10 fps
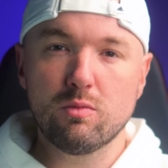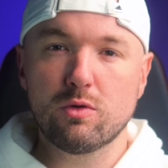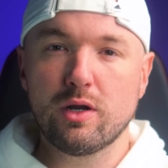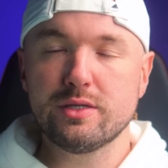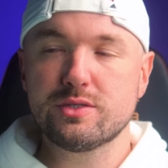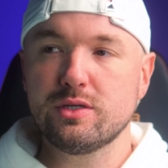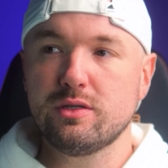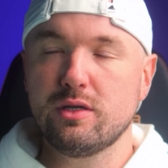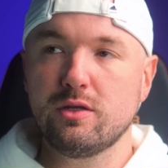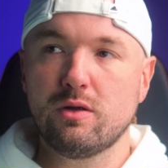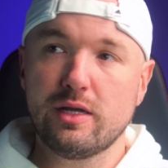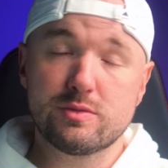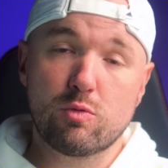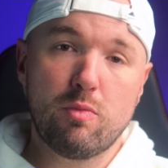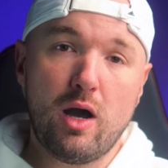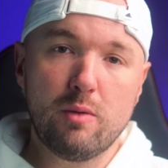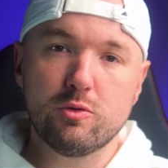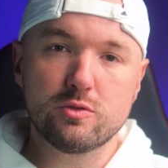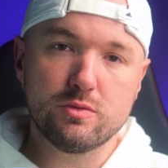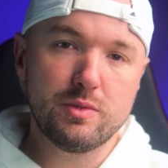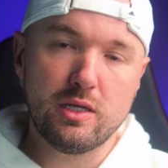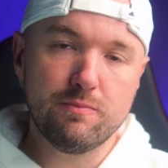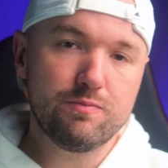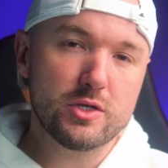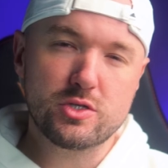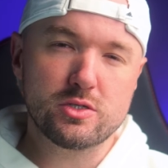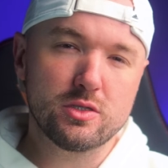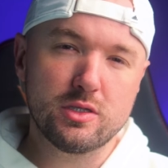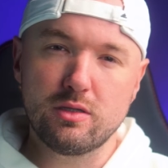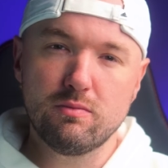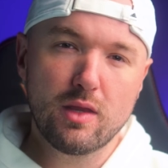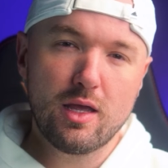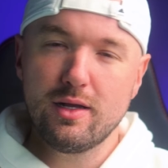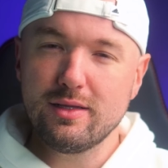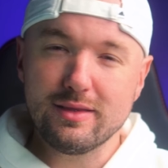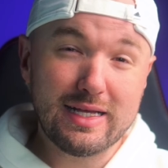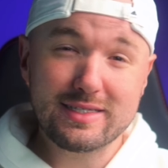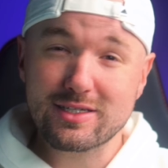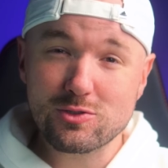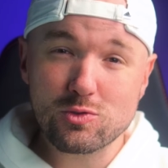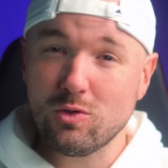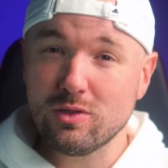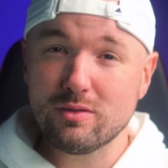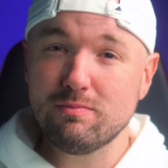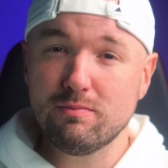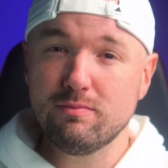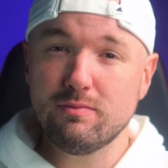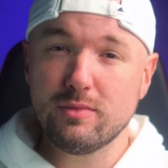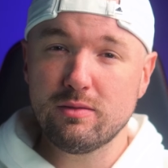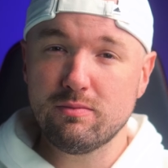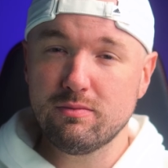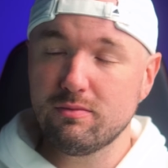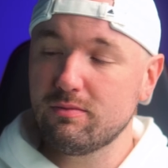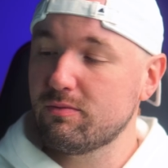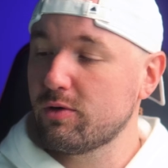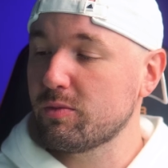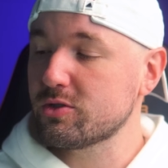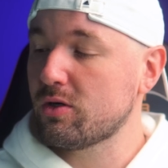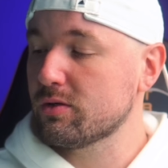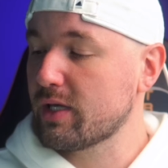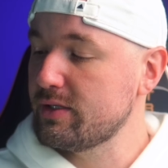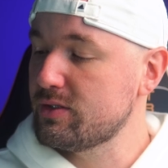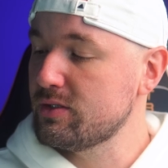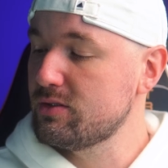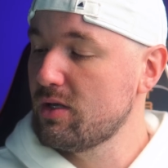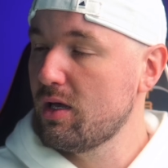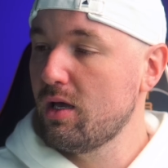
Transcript: whereas it has more pop, which would be essentially less control in pretty much all cases.